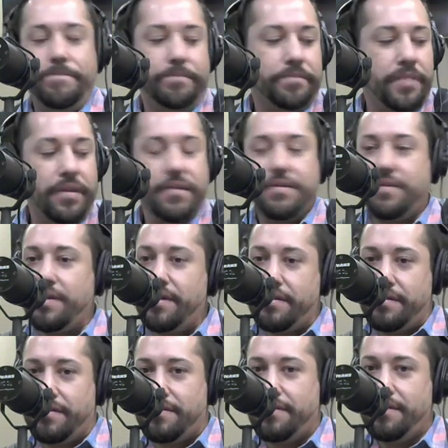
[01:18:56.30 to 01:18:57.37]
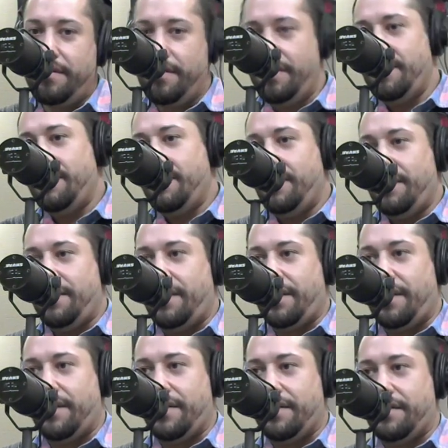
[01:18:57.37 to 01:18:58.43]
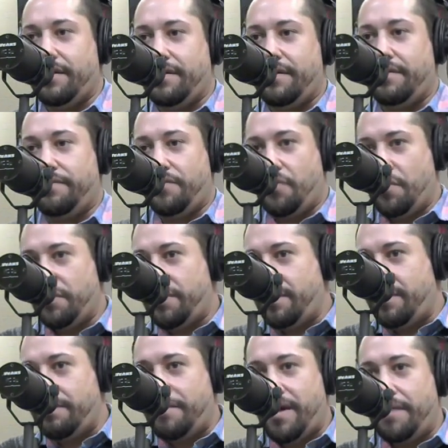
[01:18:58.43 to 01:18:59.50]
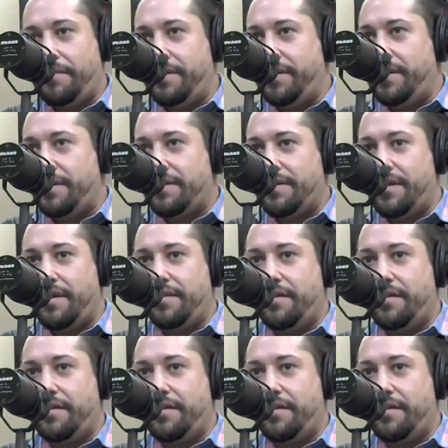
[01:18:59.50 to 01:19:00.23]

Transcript: sins. And, of course, in the Bible, it does say that